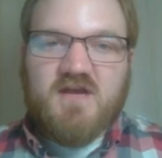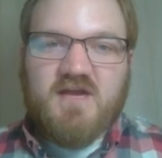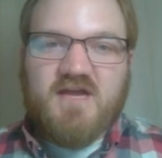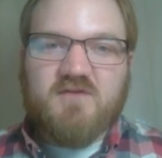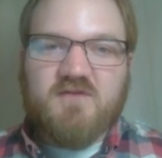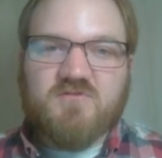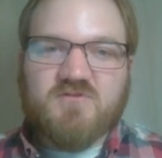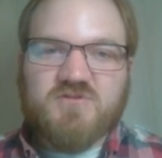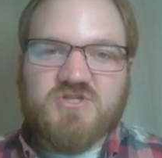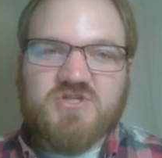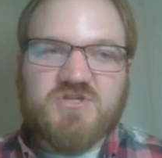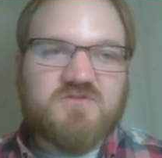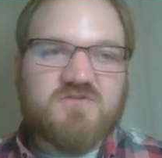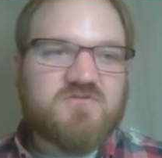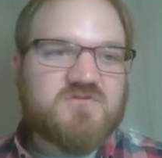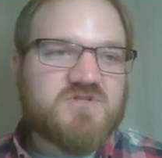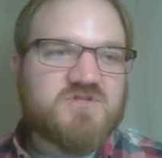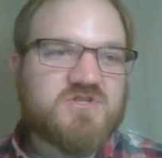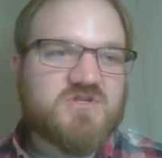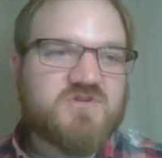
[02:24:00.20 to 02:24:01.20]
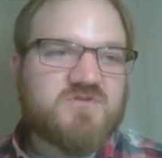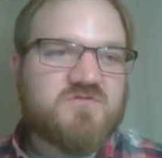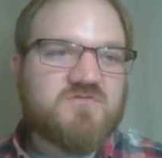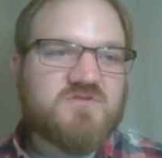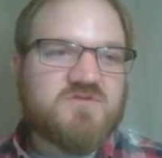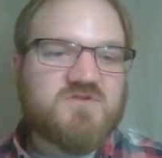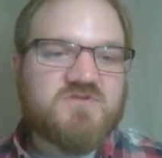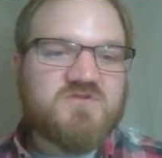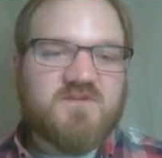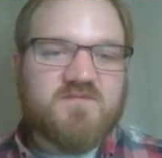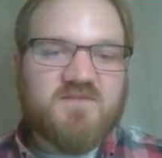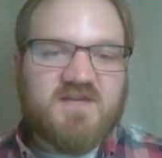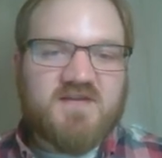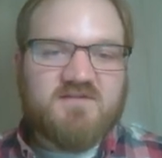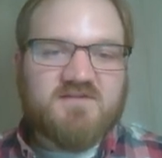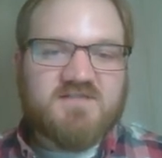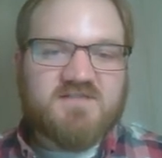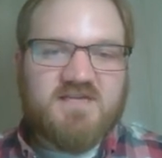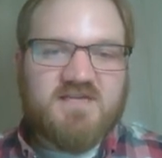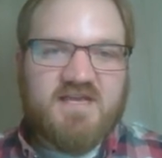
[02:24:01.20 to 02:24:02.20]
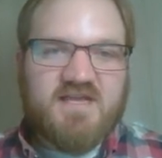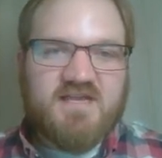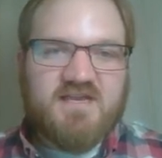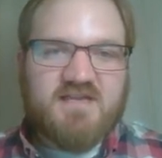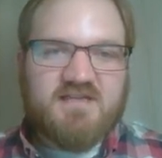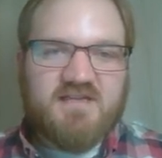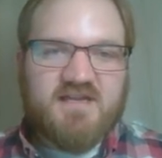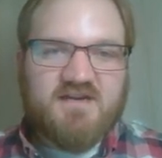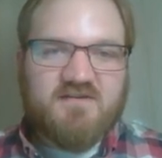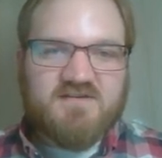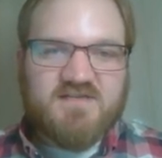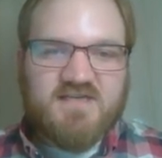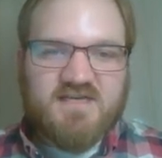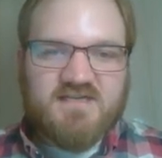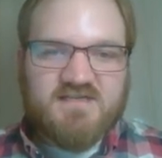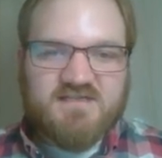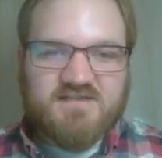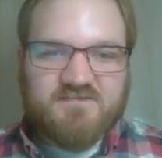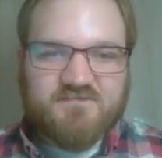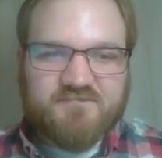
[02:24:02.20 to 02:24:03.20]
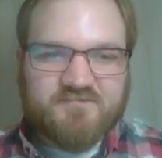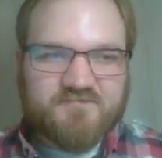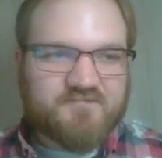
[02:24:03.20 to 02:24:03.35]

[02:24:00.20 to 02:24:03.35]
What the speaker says: I will choose to do something else at a later date.